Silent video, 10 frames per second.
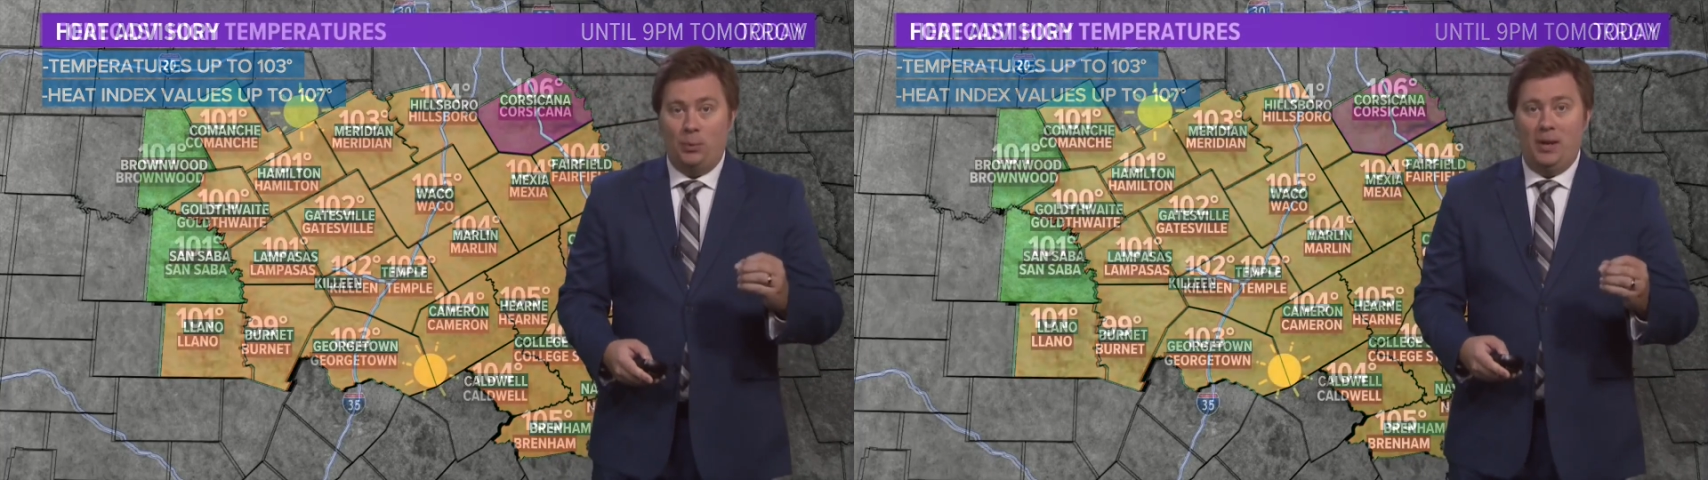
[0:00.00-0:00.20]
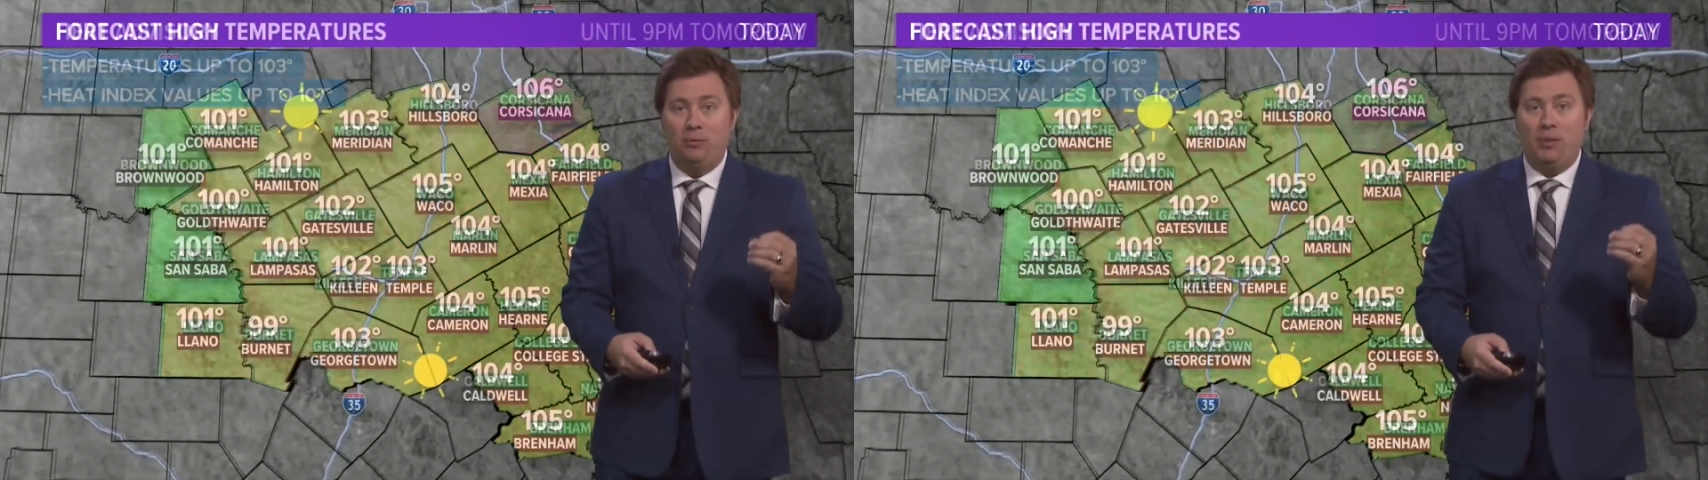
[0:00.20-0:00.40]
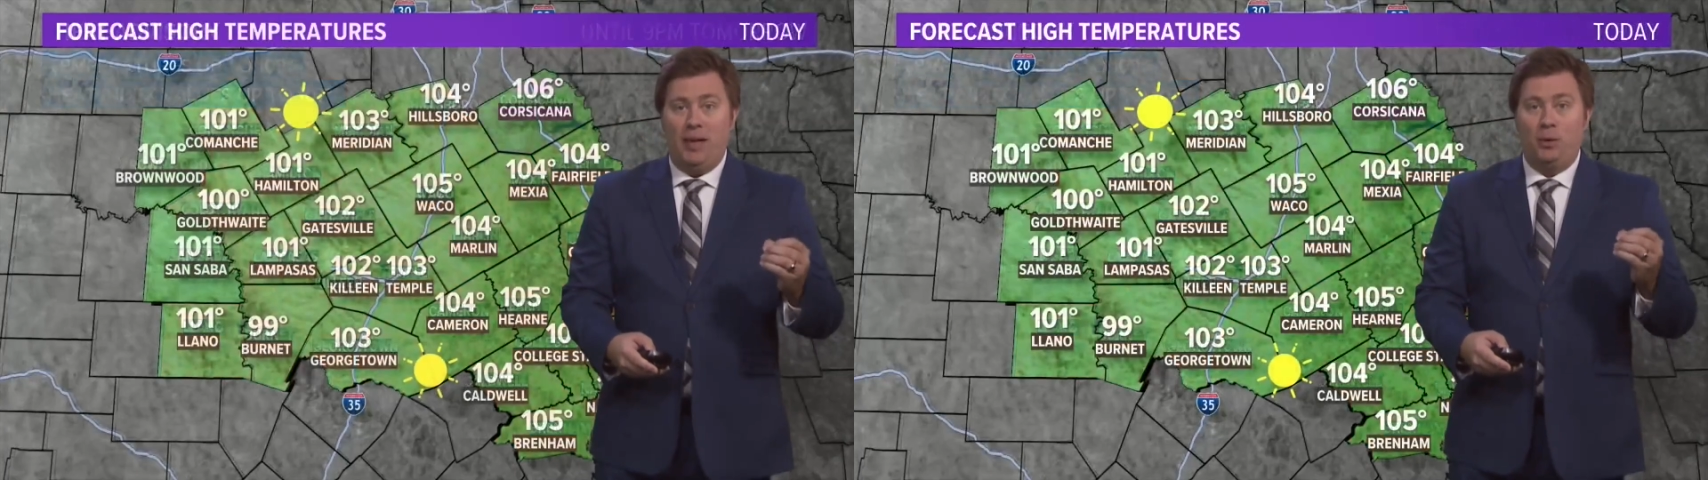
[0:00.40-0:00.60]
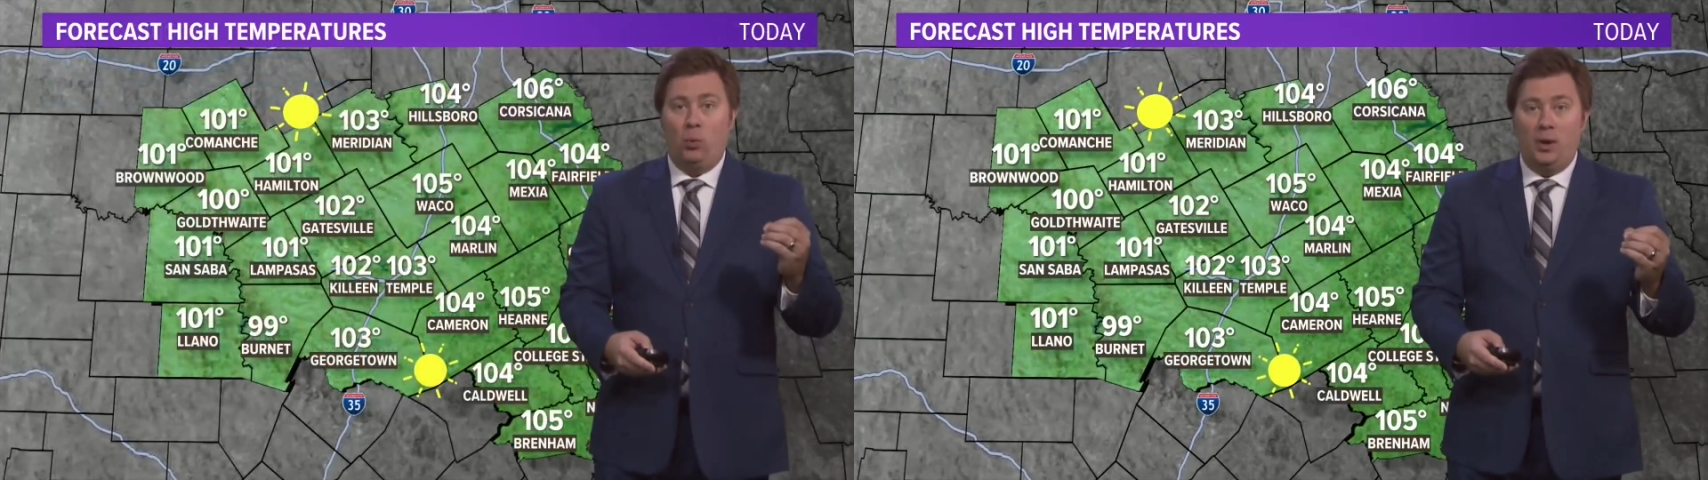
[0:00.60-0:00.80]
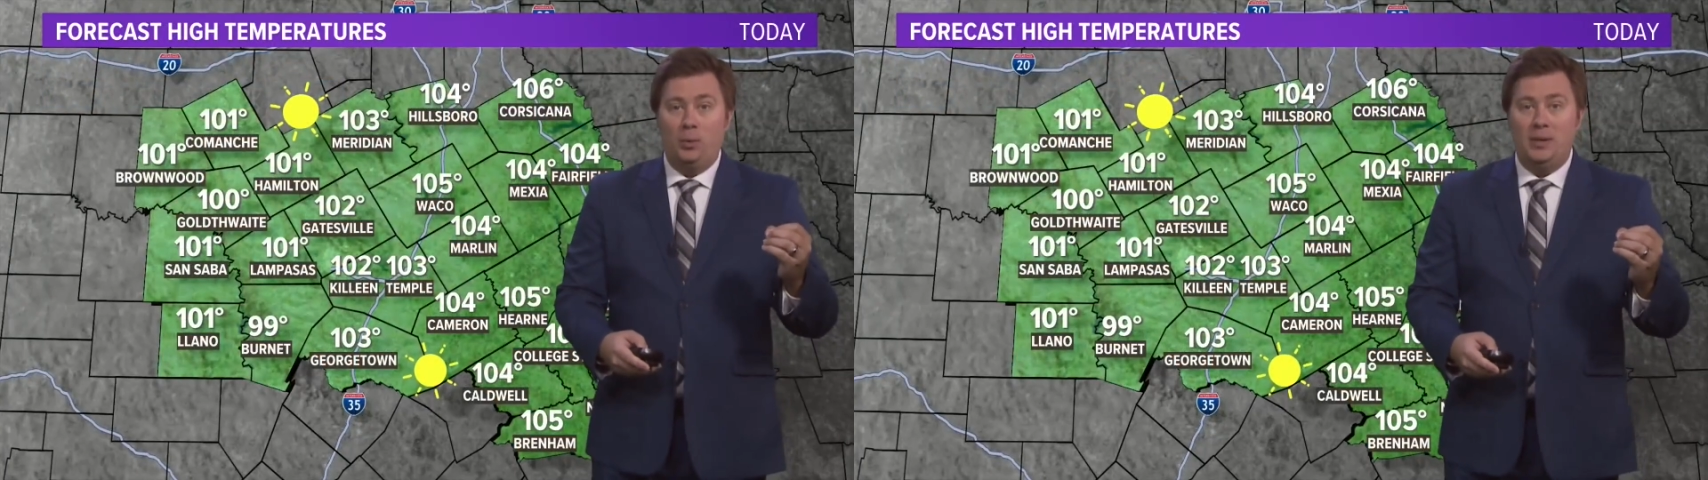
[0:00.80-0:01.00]
red flag
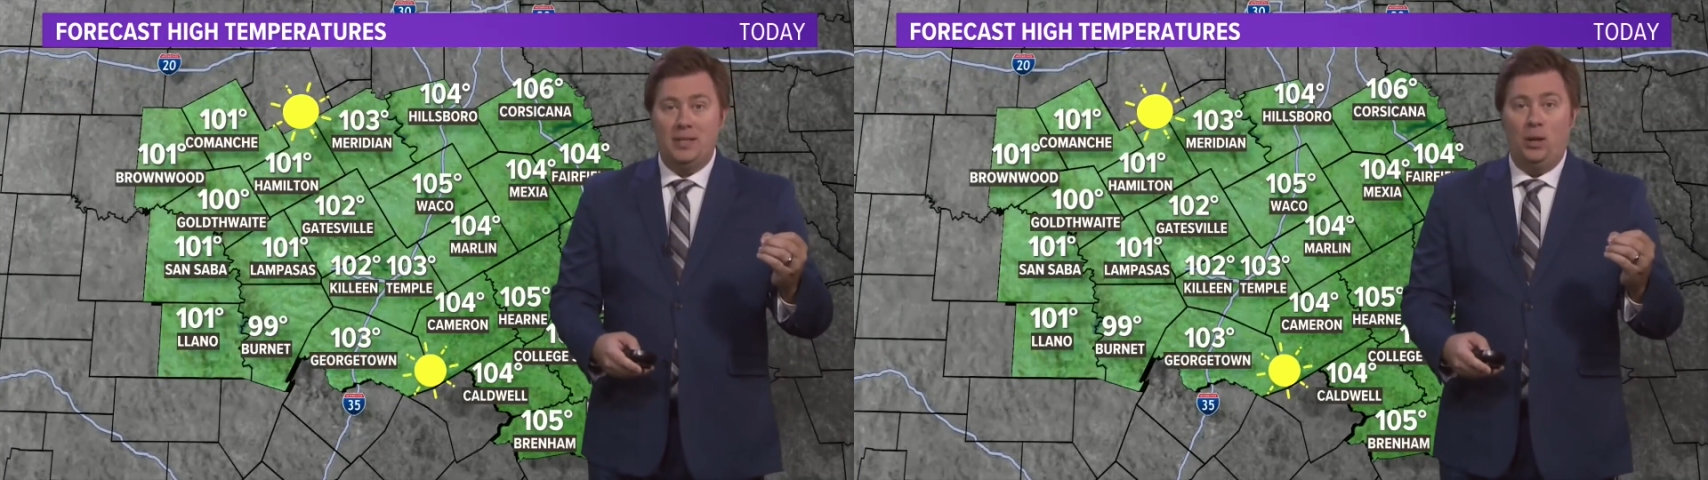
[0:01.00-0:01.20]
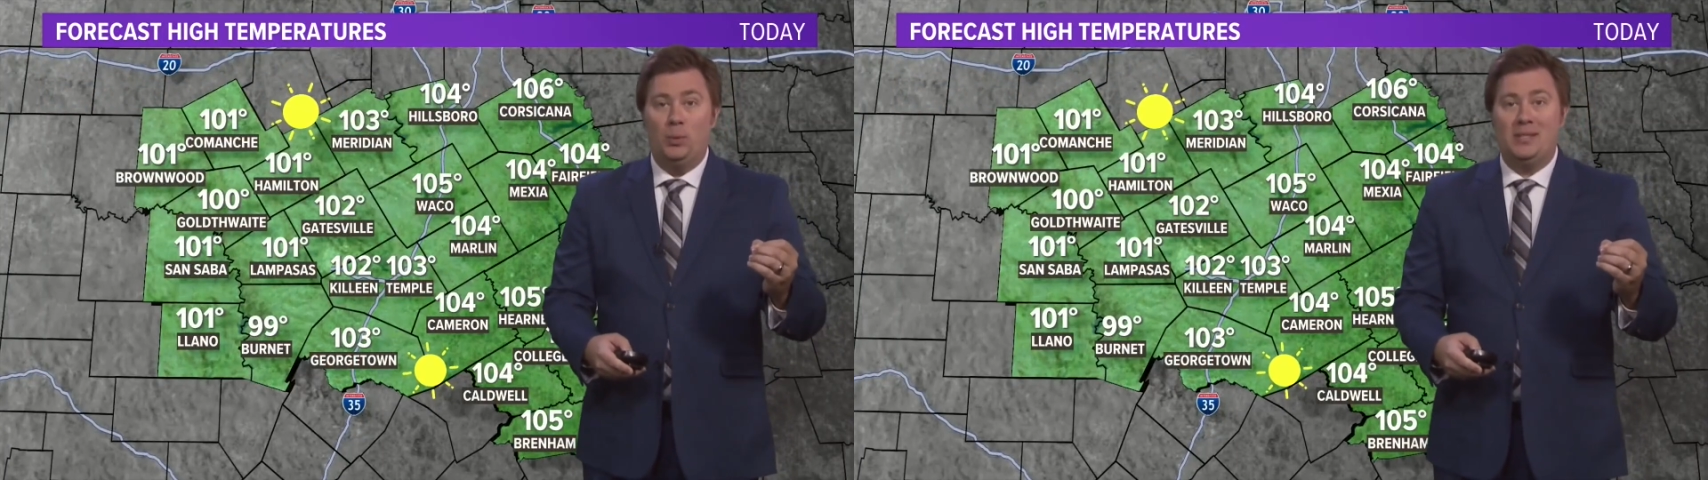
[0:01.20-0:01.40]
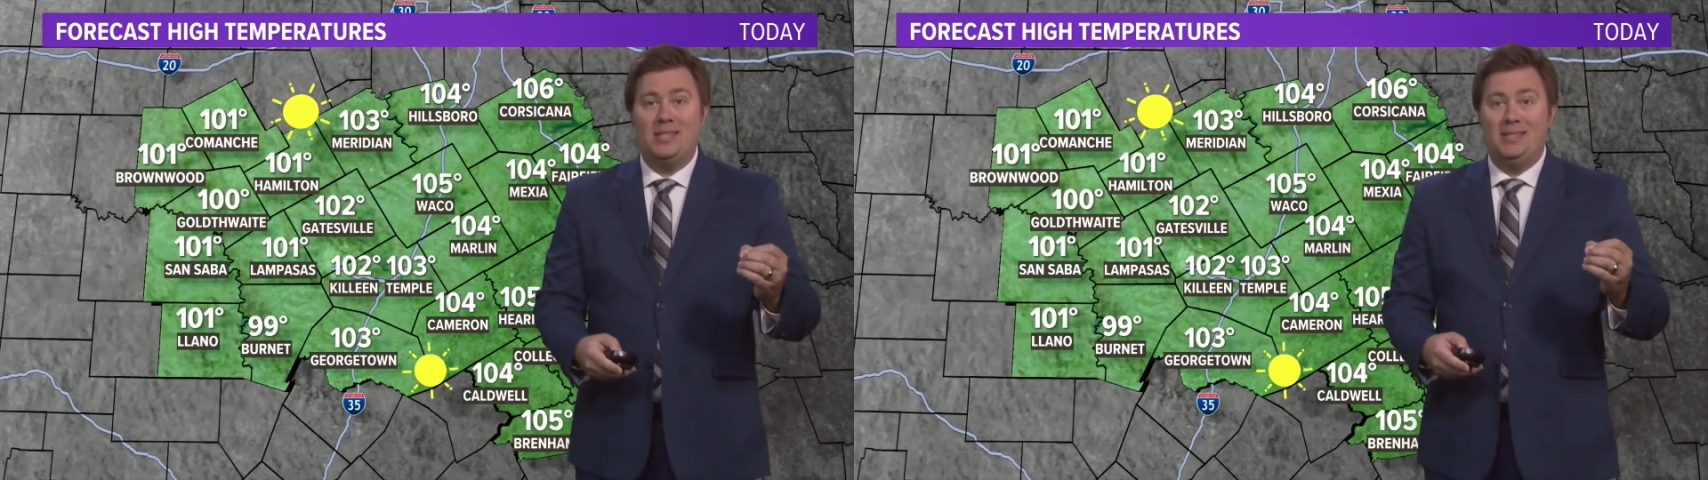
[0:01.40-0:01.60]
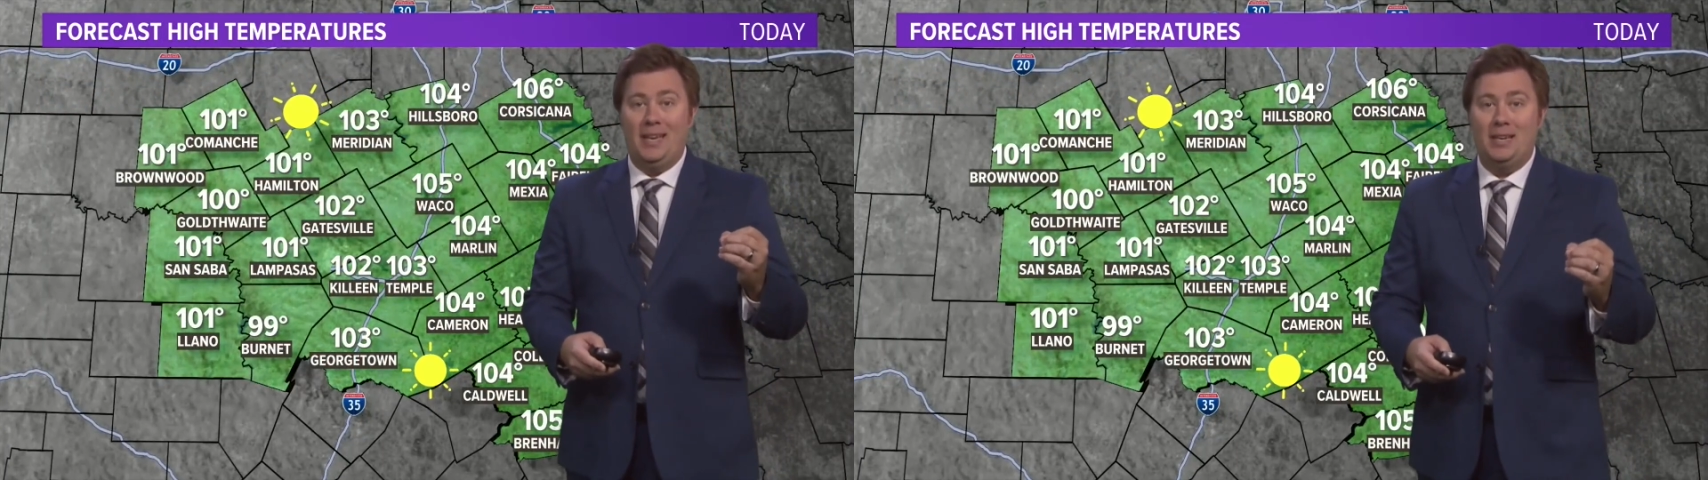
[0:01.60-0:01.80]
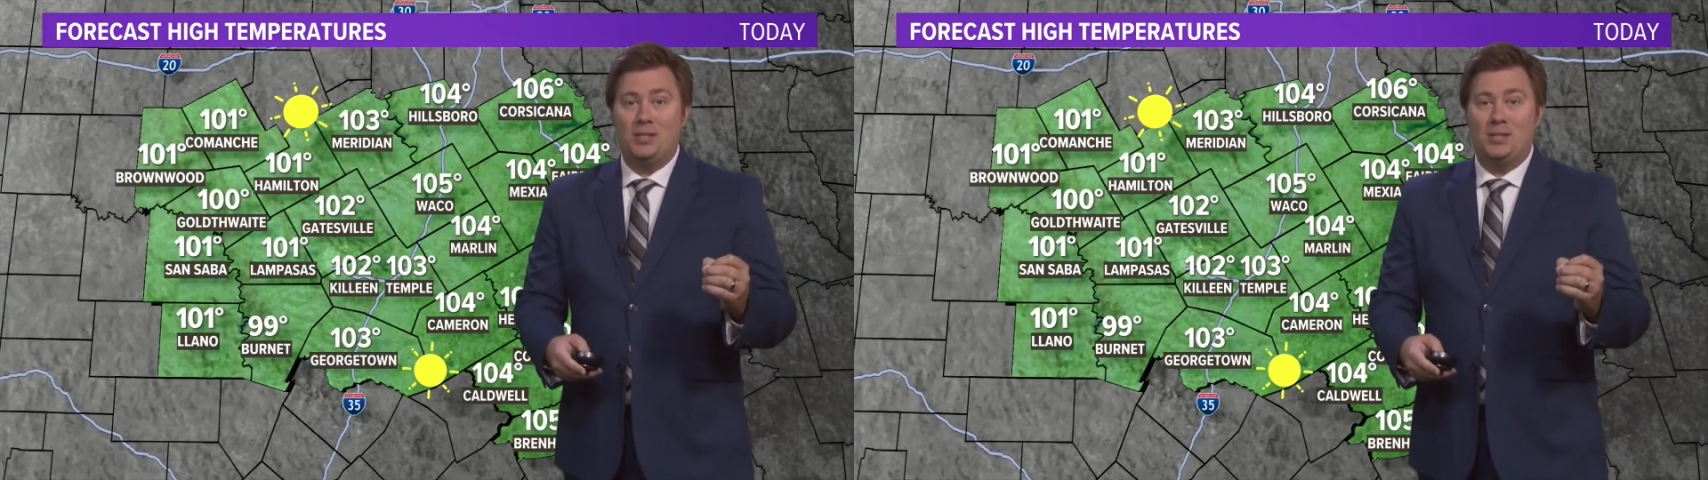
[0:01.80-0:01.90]
warning we dealt with today,